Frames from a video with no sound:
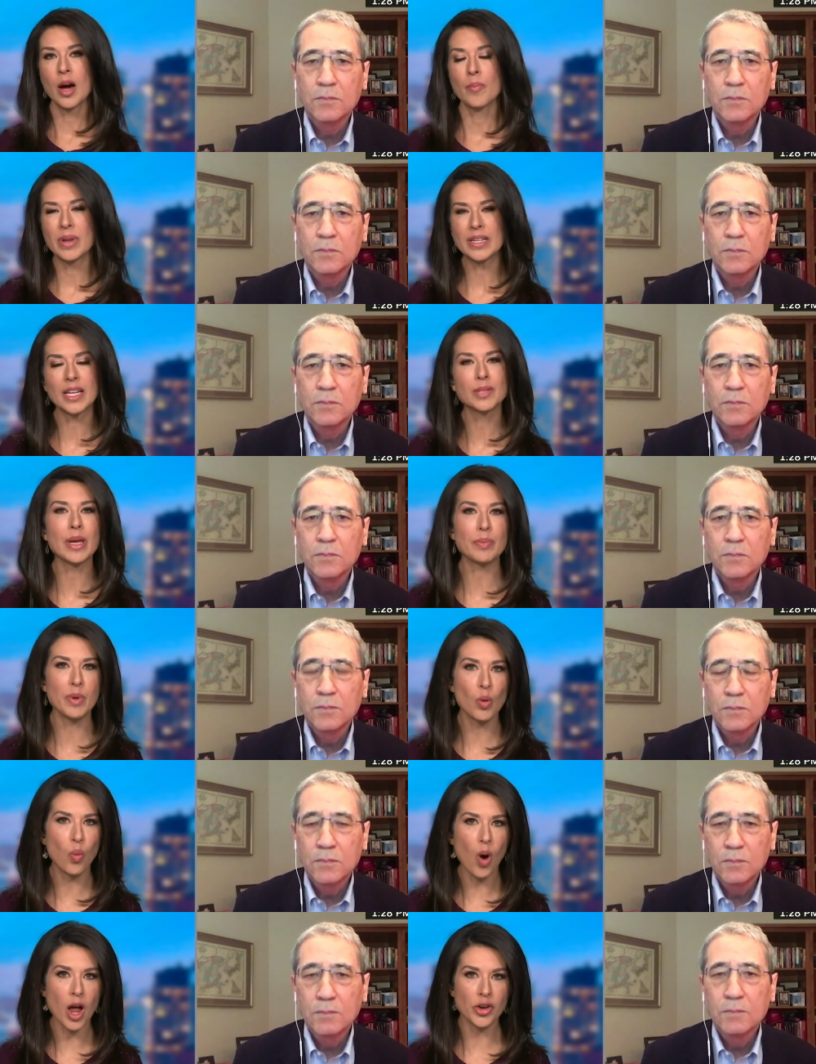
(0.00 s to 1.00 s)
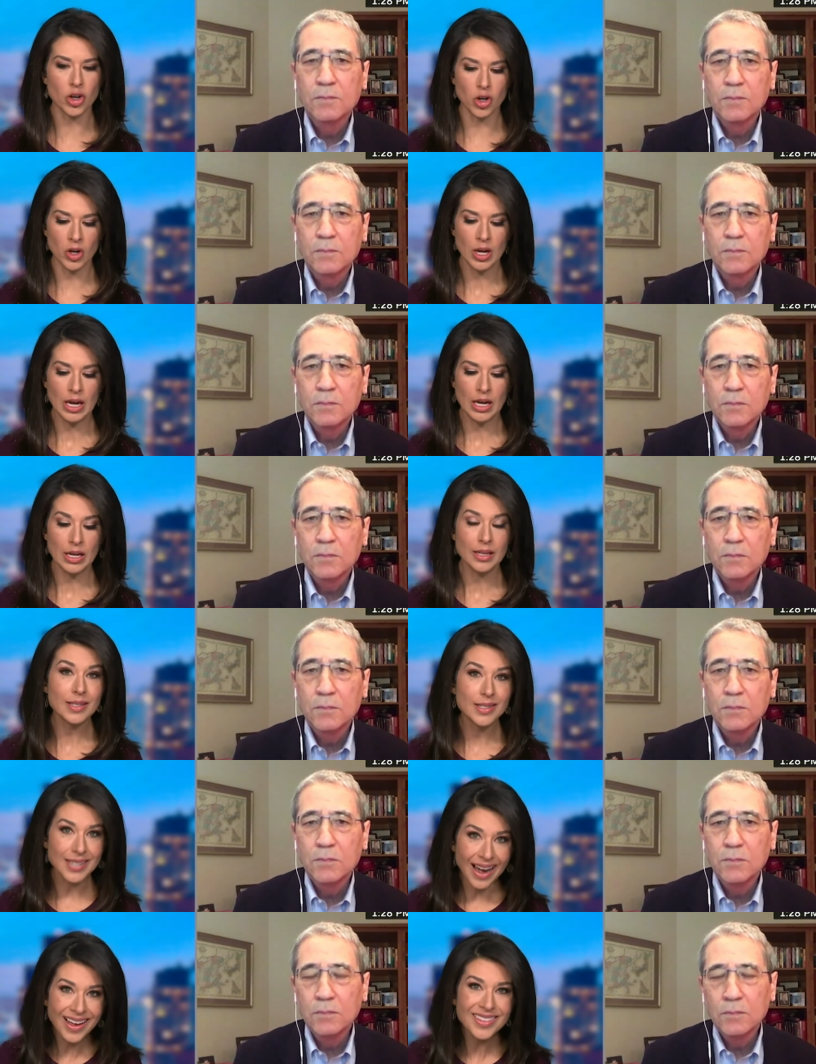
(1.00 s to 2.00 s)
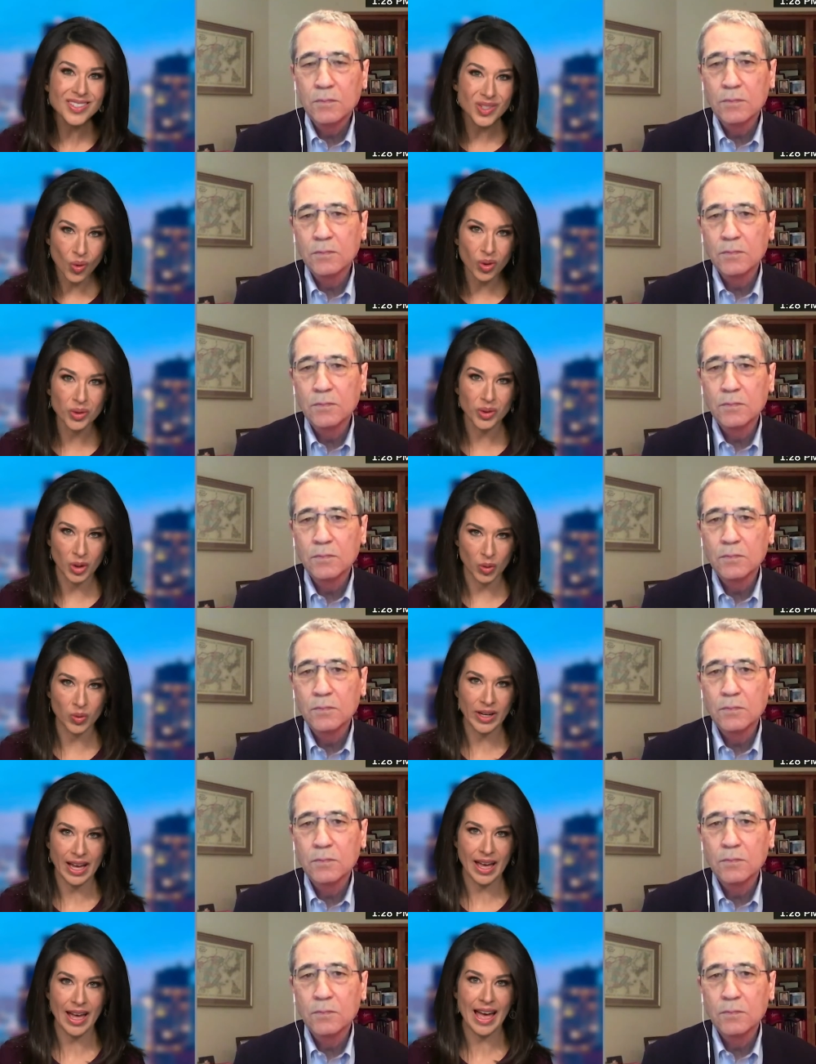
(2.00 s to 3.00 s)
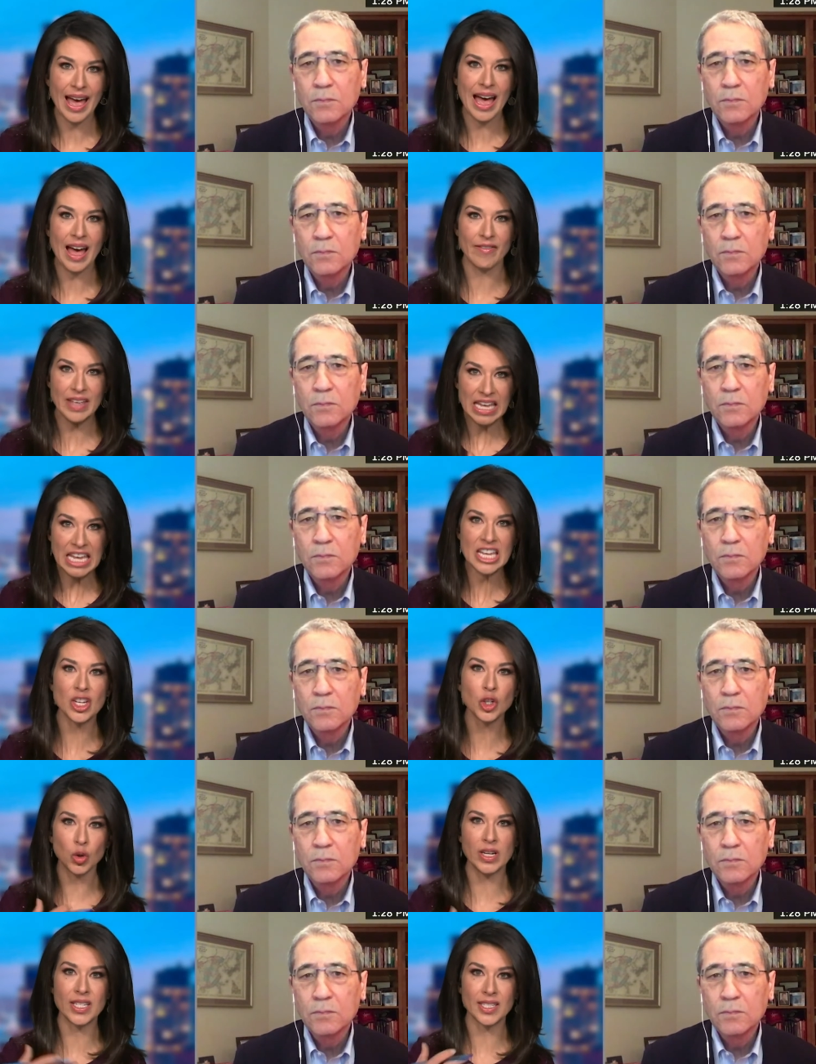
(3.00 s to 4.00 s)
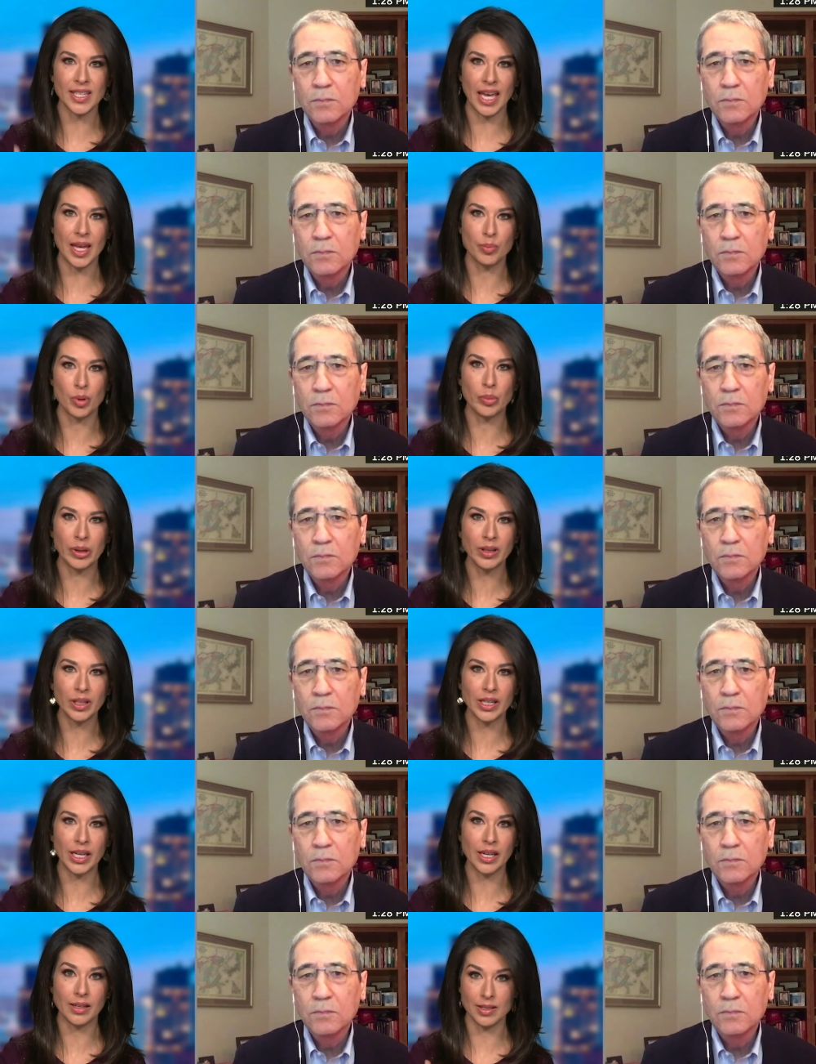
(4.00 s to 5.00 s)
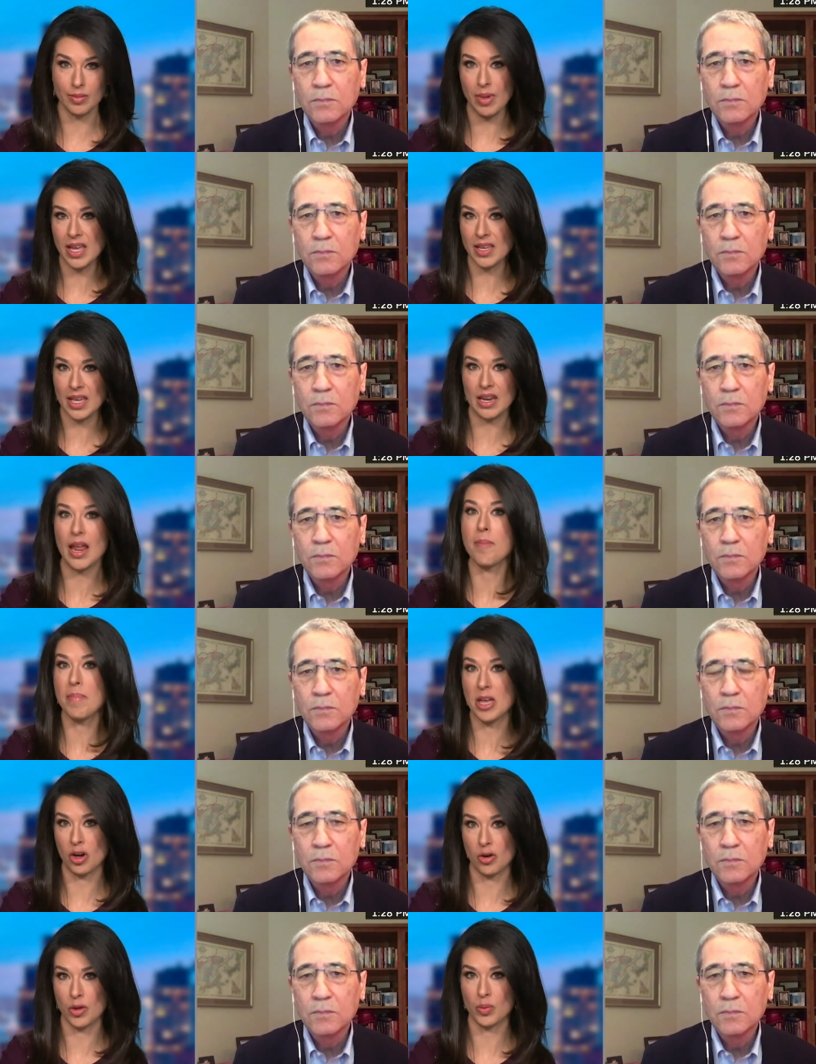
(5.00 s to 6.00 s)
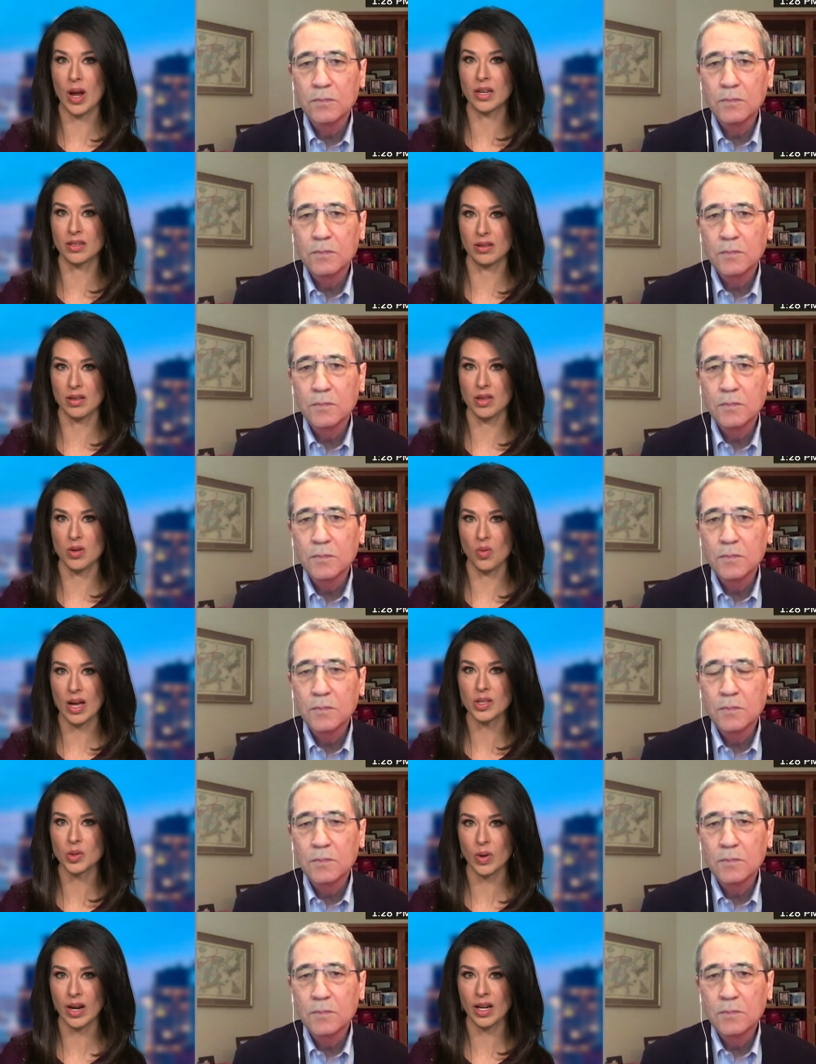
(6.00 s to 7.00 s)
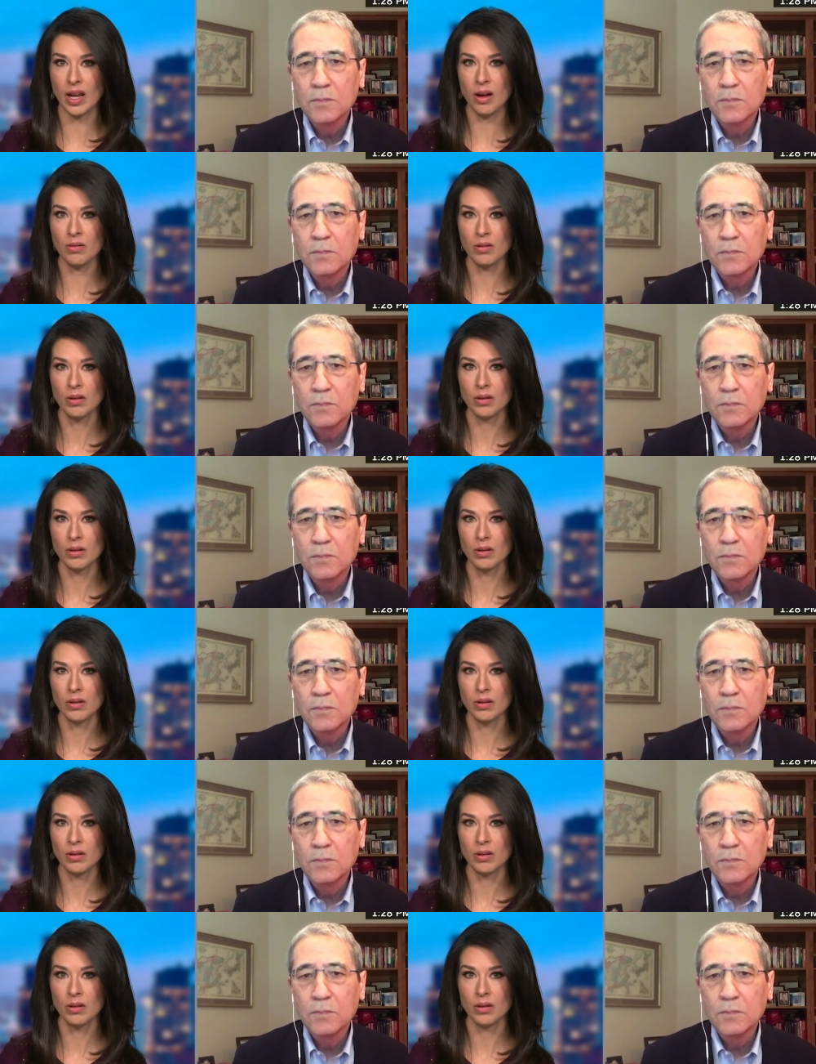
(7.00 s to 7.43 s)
Speaker 1: But it does make me wonder does North Korea have increased capability to make it a bigger threat to the U.S. right now?